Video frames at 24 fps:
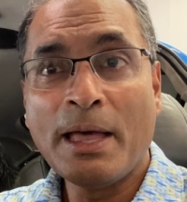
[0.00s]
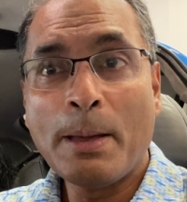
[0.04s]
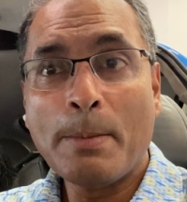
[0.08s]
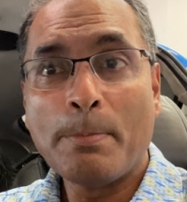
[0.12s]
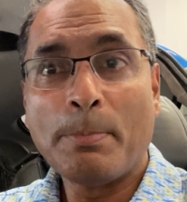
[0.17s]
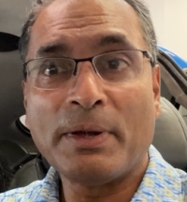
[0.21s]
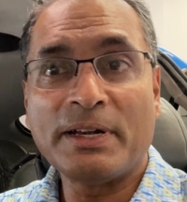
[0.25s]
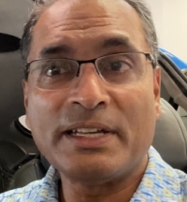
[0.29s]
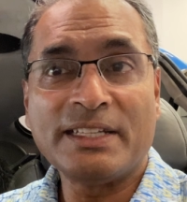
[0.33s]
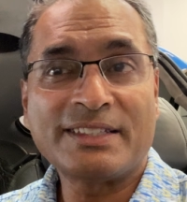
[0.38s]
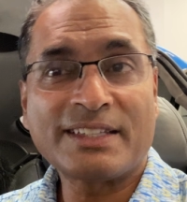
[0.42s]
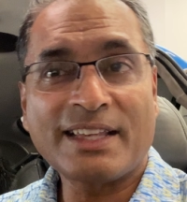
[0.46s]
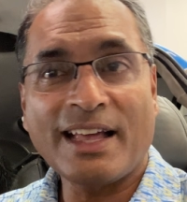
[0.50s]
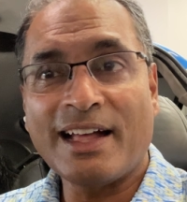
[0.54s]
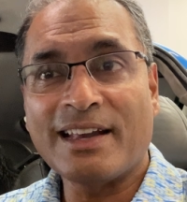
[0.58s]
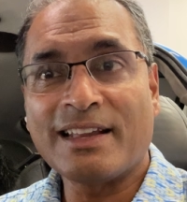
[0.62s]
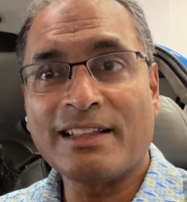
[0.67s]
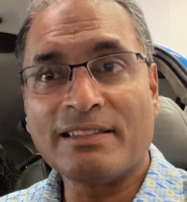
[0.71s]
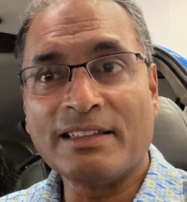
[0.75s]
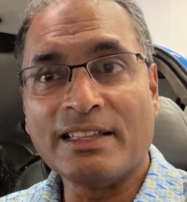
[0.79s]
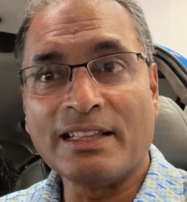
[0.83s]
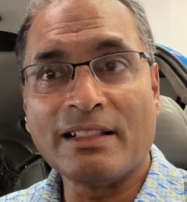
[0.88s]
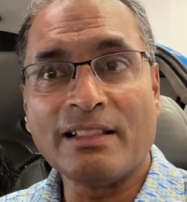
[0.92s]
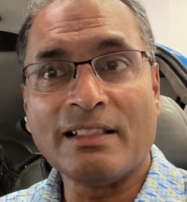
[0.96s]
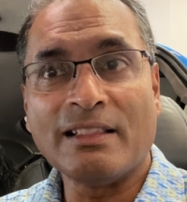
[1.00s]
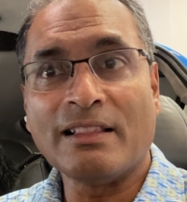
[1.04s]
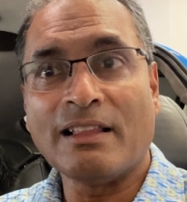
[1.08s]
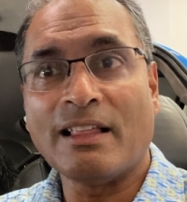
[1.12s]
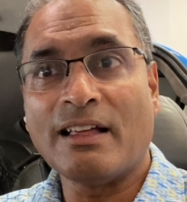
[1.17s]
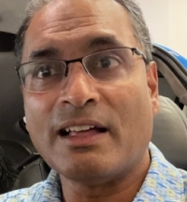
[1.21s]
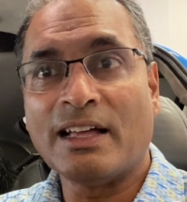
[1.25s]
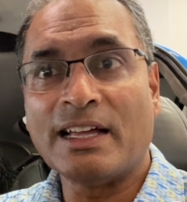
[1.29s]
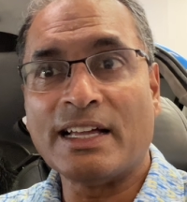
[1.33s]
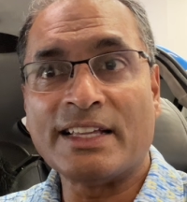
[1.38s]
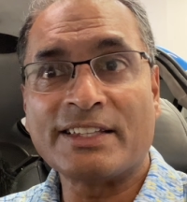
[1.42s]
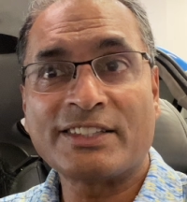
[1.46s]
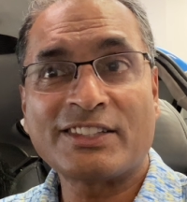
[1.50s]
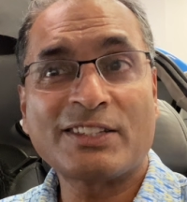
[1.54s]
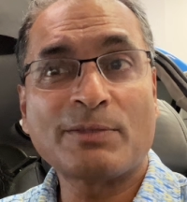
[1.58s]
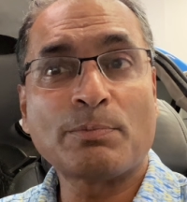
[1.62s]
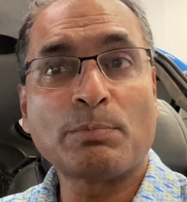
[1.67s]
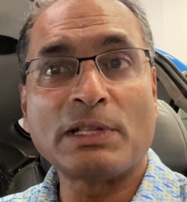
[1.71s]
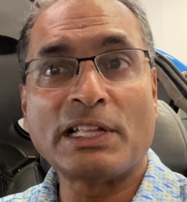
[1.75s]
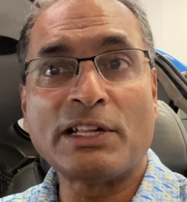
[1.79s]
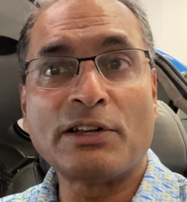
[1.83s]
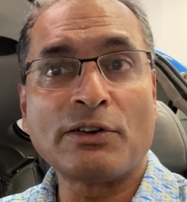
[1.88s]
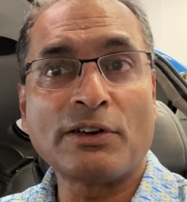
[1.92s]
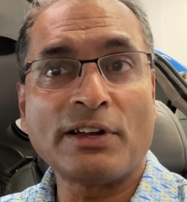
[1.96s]
but it's got a little
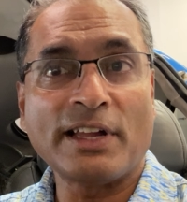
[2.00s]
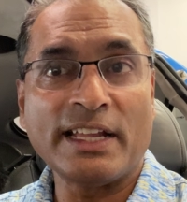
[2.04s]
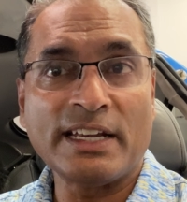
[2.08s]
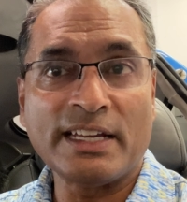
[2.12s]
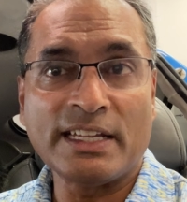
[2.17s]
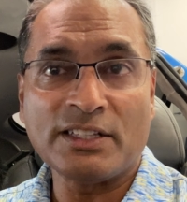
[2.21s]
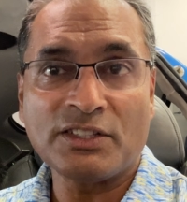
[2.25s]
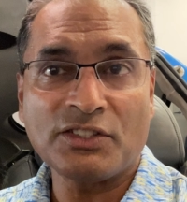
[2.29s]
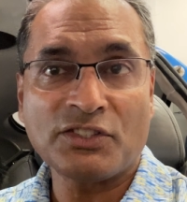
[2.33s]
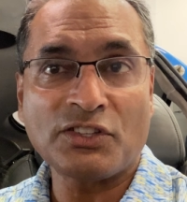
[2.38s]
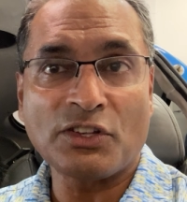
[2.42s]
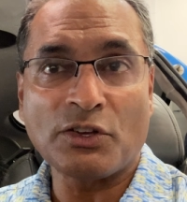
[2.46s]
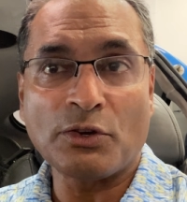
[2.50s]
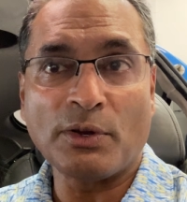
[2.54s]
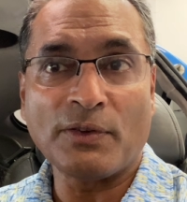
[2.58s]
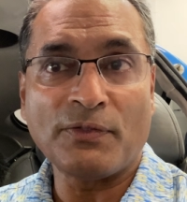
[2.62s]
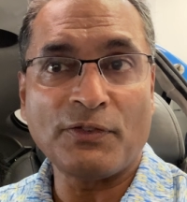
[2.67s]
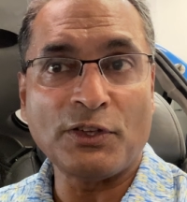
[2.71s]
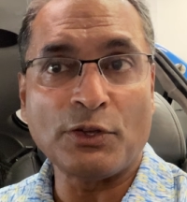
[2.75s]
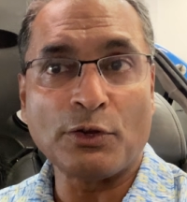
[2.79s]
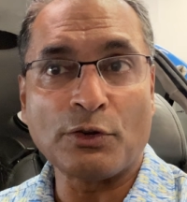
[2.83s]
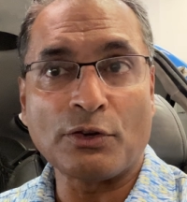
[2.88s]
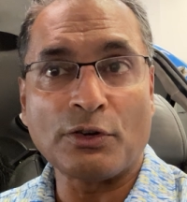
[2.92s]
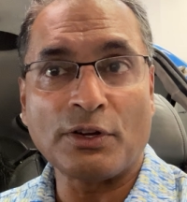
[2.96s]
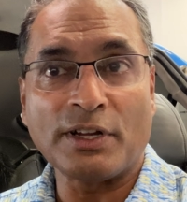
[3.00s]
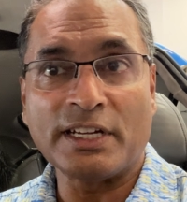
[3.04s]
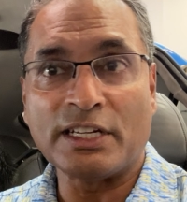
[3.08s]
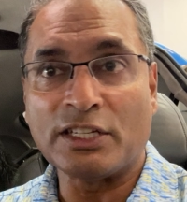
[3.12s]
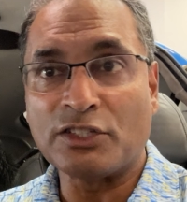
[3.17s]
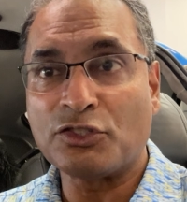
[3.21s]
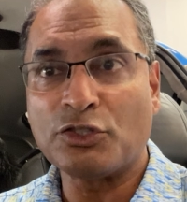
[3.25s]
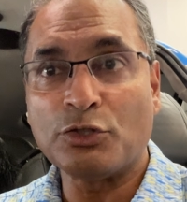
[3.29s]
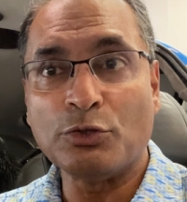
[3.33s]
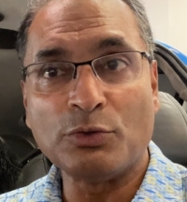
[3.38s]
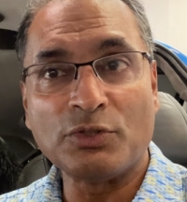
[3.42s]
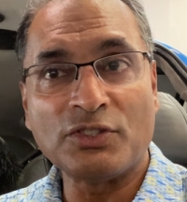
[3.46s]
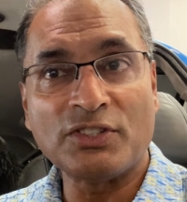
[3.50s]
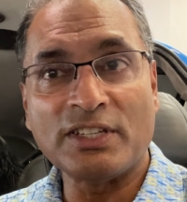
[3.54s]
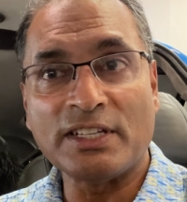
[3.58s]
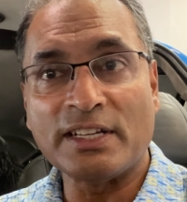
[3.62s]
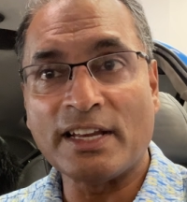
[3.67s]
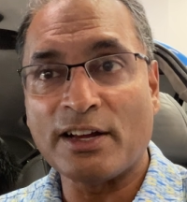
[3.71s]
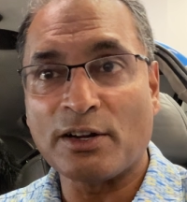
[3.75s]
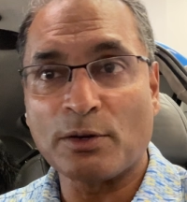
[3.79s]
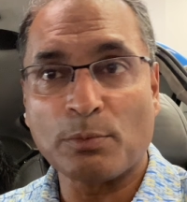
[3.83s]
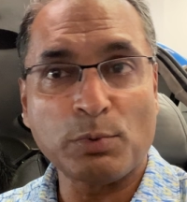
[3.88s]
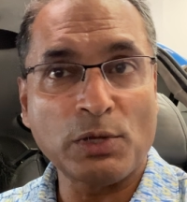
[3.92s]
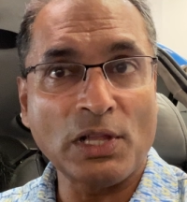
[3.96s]
splitter in it, so if you're in a two-seat
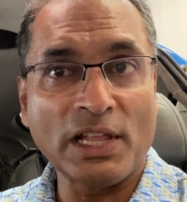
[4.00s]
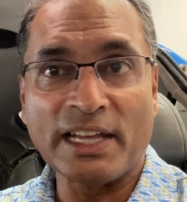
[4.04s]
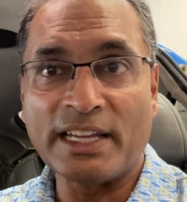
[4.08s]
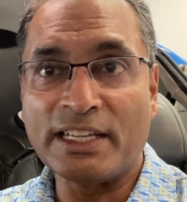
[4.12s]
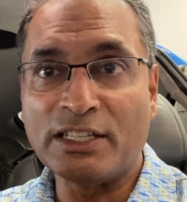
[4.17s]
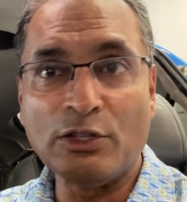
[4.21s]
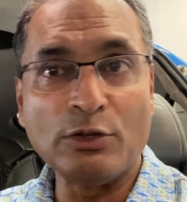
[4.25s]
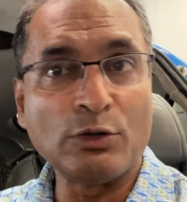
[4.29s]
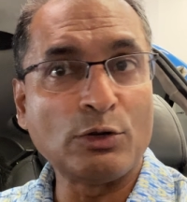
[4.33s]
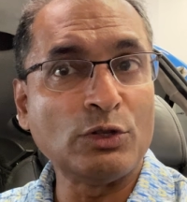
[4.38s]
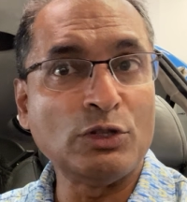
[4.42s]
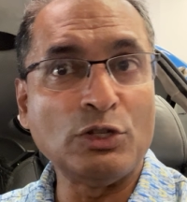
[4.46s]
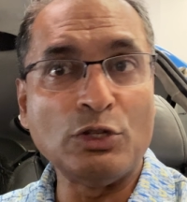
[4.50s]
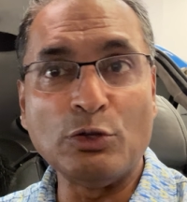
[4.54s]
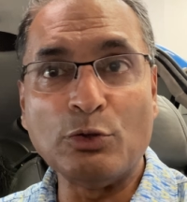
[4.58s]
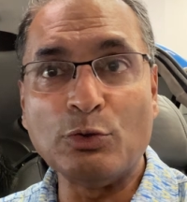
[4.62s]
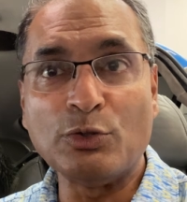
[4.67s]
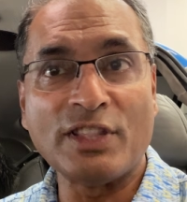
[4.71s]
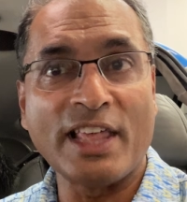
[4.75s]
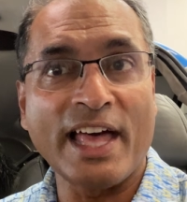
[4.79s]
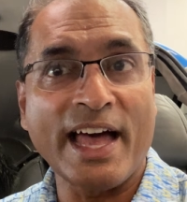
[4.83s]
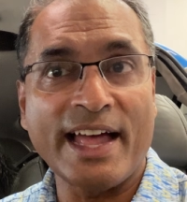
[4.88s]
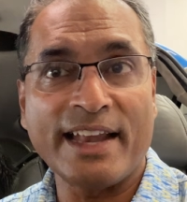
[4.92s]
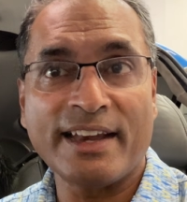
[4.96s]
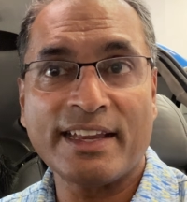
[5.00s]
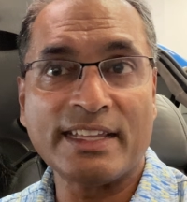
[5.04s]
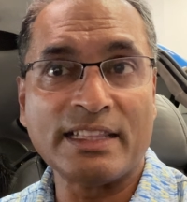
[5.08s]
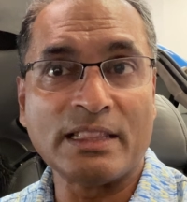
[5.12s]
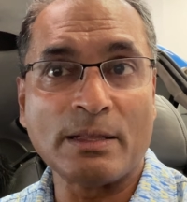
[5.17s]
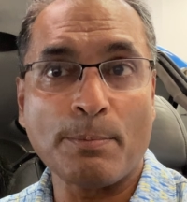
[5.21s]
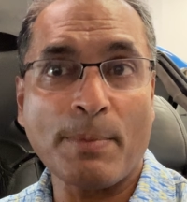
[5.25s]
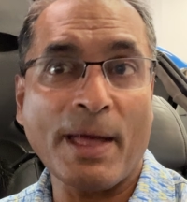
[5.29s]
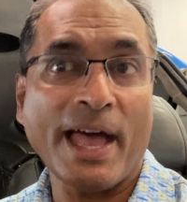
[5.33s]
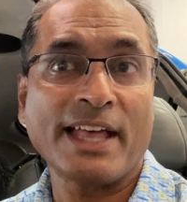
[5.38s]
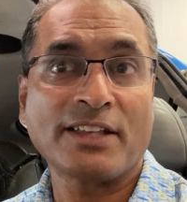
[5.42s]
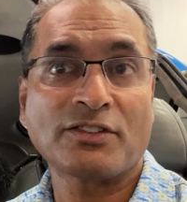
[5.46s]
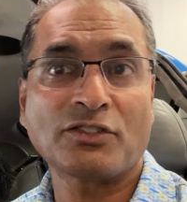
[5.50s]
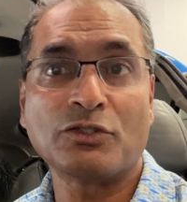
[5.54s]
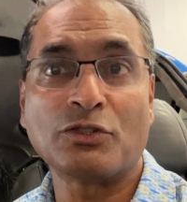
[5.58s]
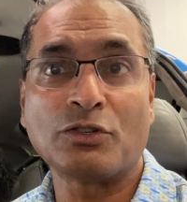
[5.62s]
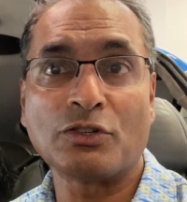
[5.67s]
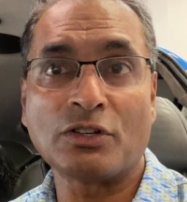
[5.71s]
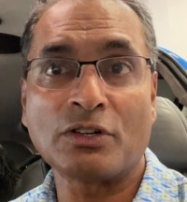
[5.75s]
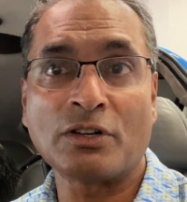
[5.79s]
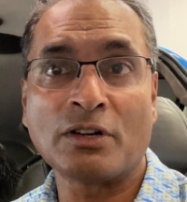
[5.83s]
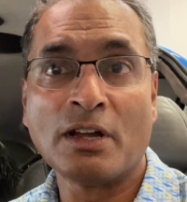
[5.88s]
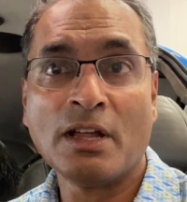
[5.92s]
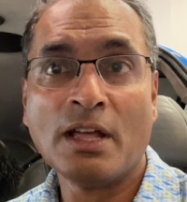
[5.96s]
airplane, you could use that in the
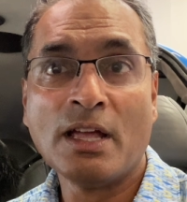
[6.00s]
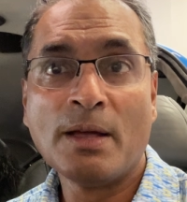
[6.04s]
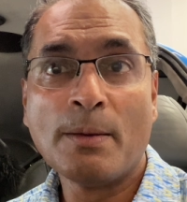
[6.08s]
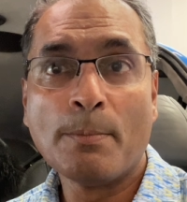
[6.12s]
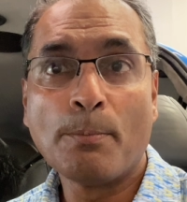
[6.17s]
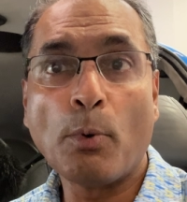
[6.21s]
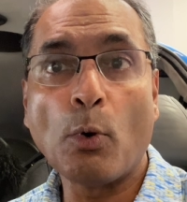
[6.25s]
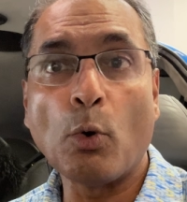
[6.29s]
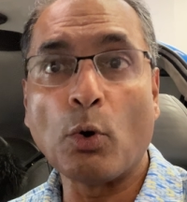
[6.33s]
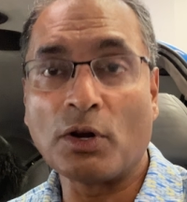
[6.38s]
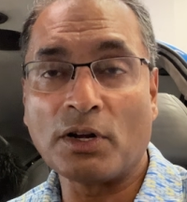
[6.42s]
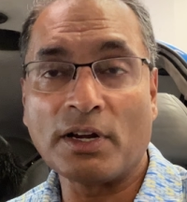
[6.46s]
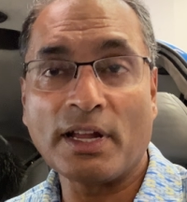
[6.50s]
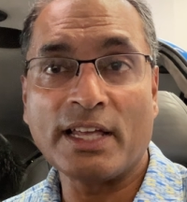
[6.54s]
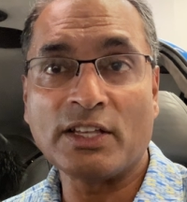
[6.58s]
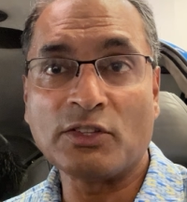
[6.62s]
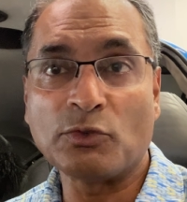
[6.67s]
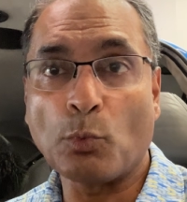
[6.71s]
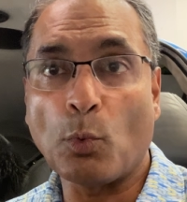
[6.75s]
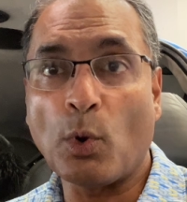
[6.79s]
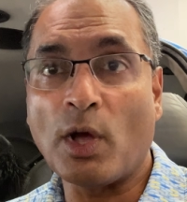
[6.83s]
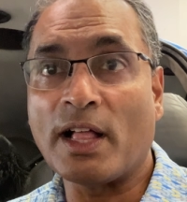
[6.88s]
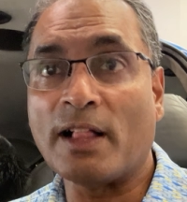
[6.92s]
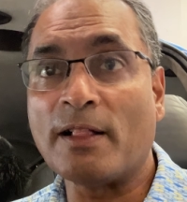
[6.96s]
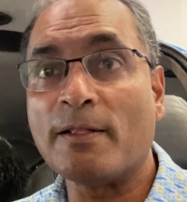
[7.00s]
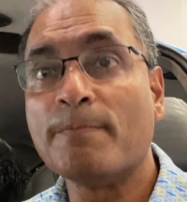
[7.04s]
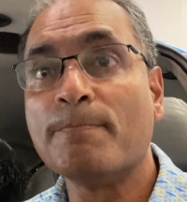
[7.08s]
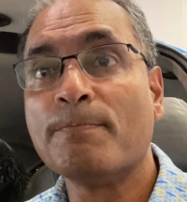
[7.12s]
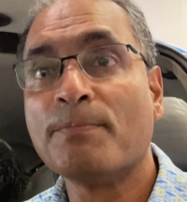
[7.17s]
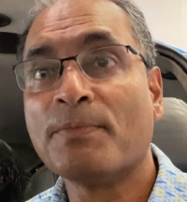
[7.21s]
passenger port as well.